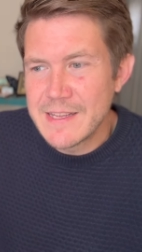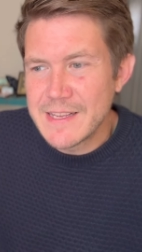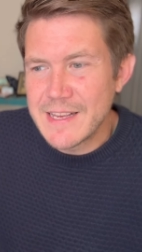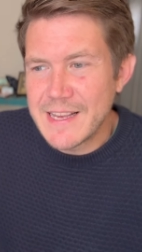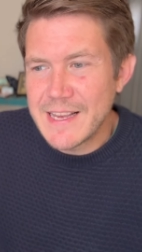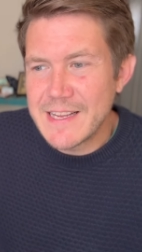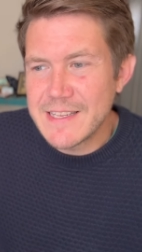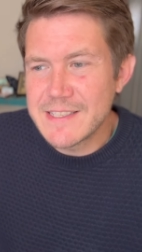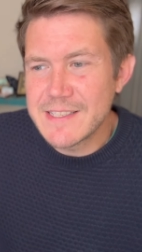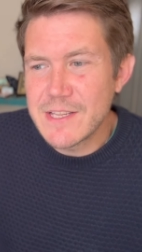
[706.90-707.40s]

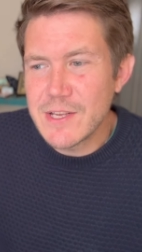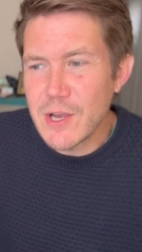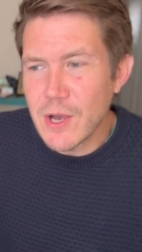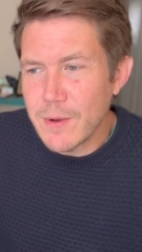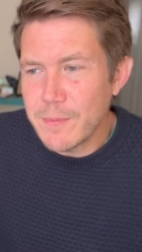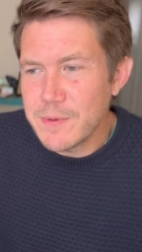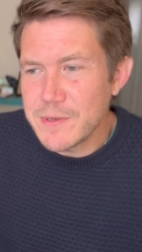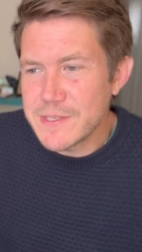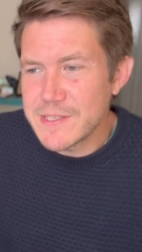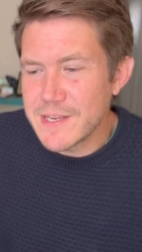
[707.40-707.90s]
It's the
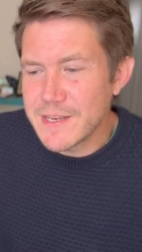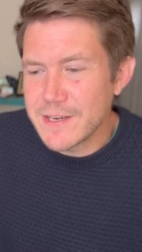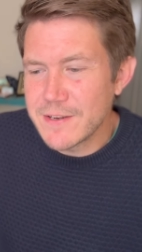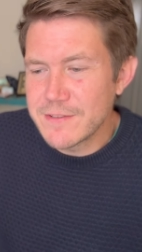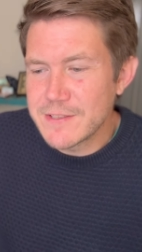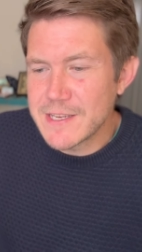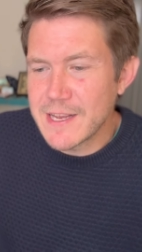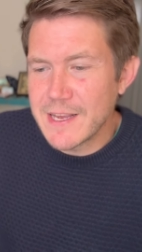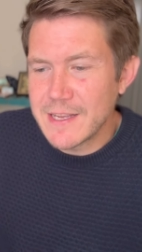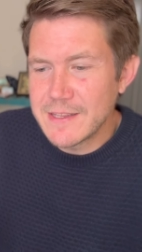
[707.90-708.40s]
opposite of
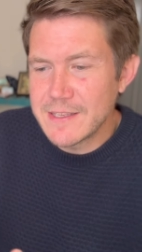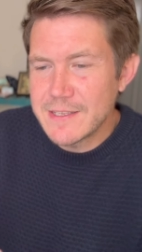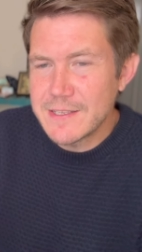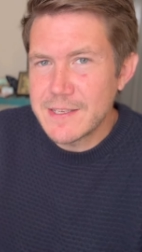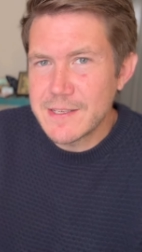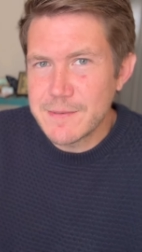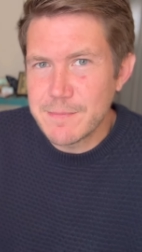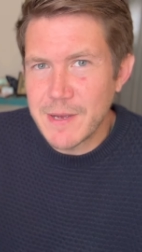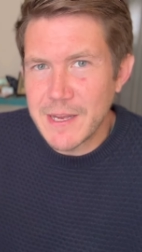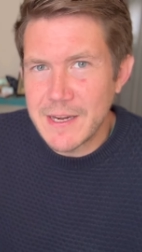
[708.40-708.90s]
saying, this
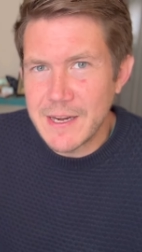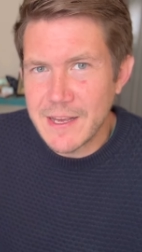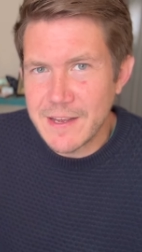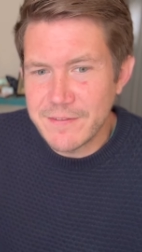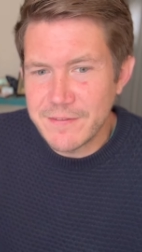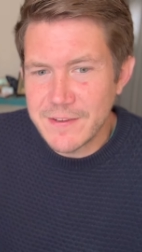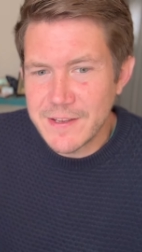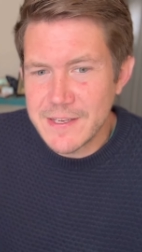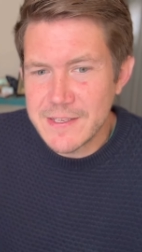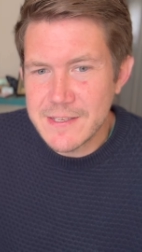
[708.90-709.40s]
is my
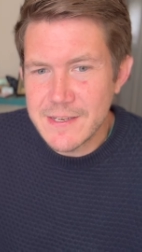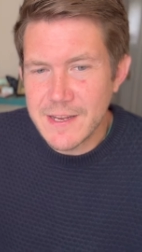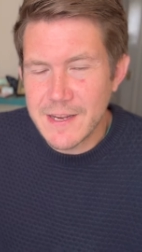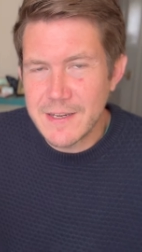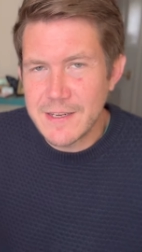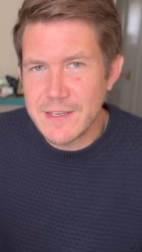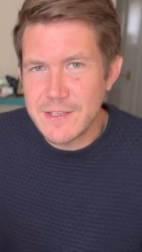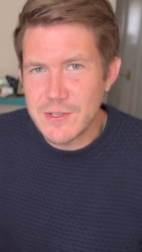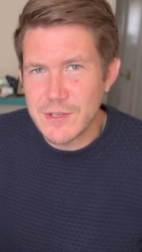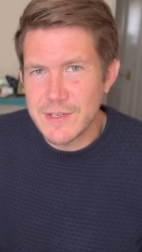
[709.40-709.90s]
life is and I
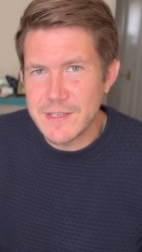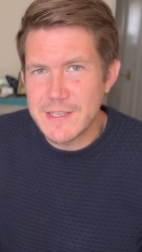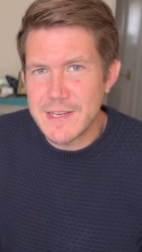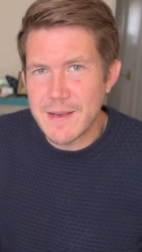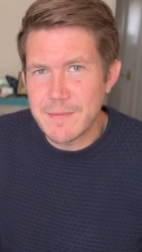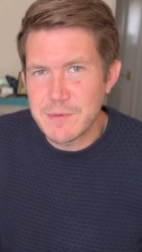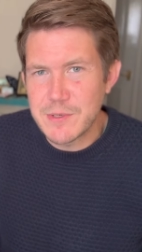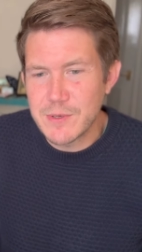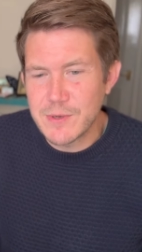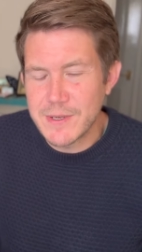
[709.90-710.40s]
need to
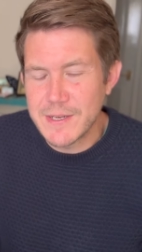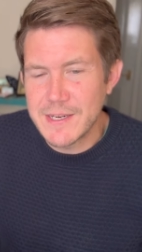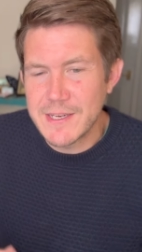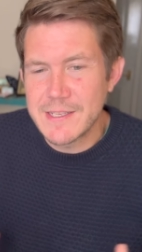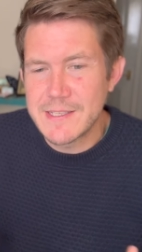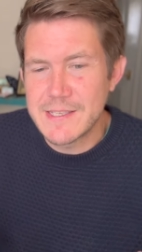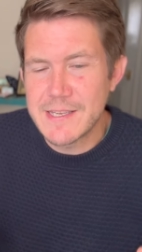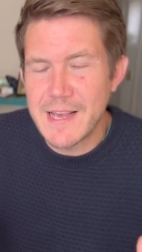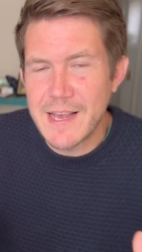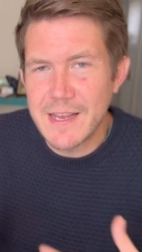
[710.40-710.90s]
adapt to it.
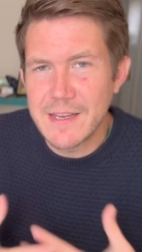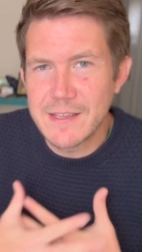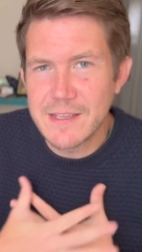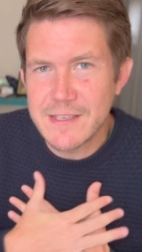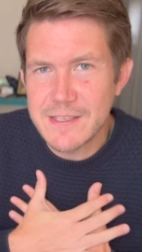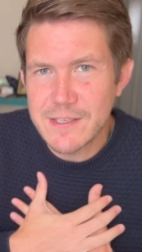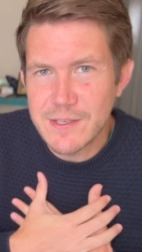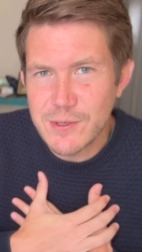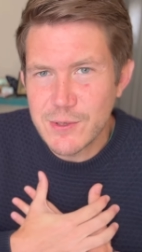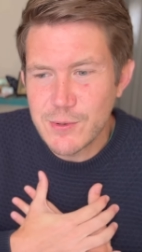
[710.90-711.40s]
It's saying,
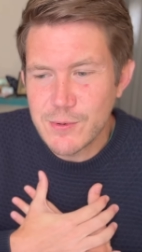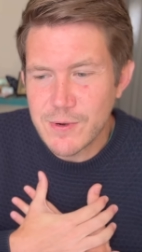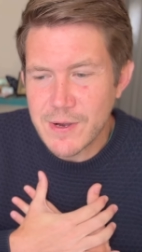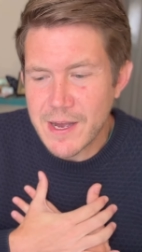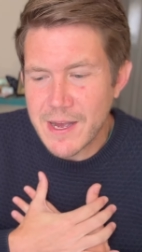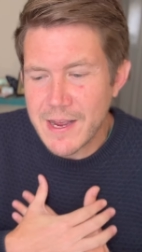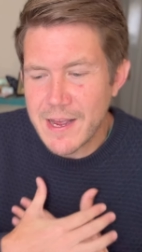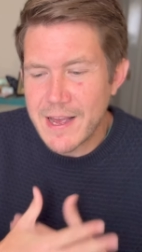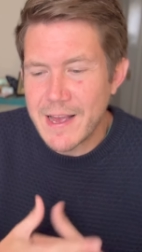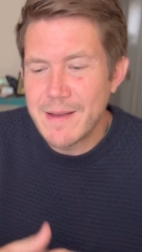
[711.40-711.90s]
this is who
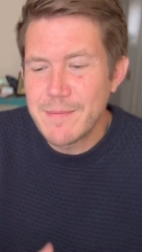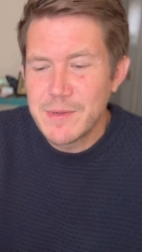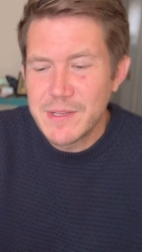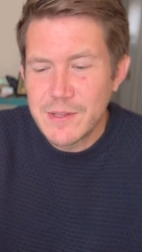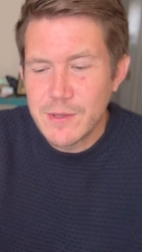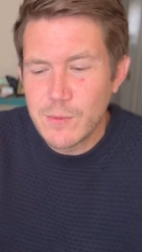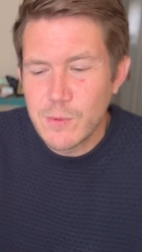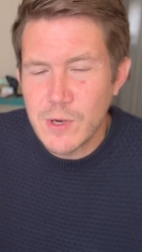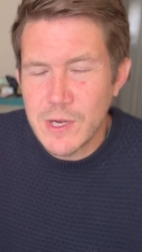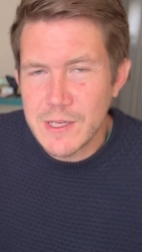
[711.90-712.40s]
I am and the
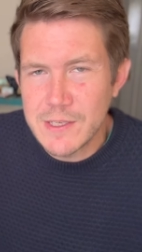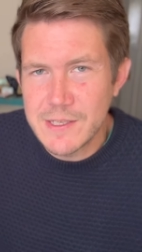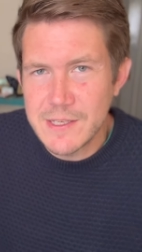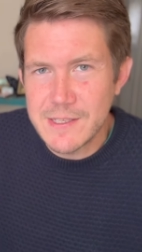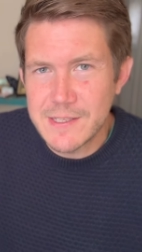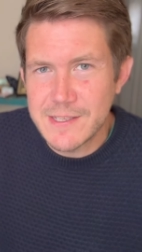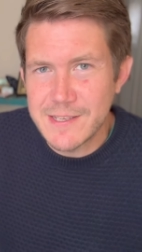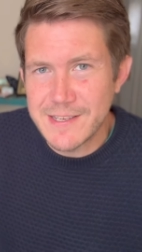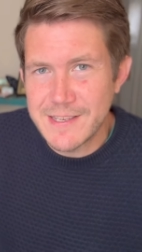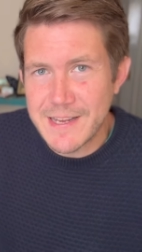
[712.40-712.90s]
world
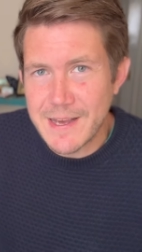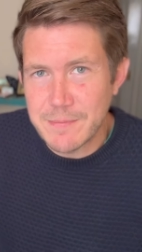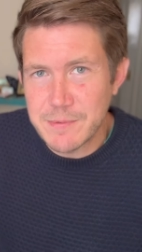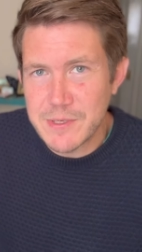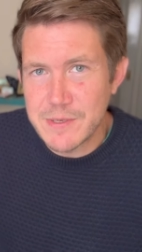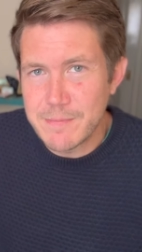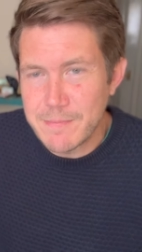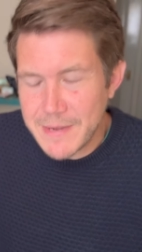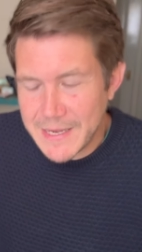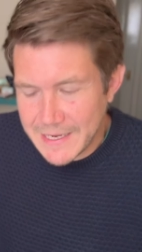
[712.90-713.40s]
needs to adapt
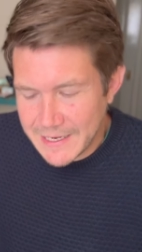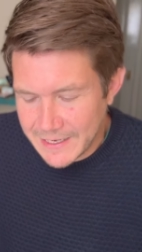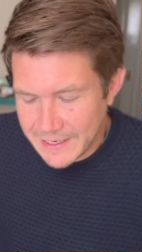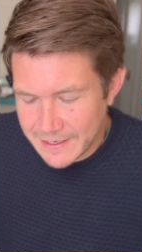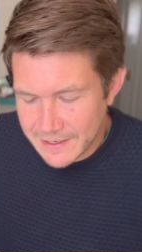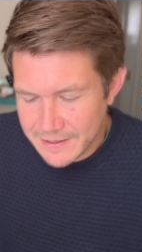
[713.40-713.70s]
to me.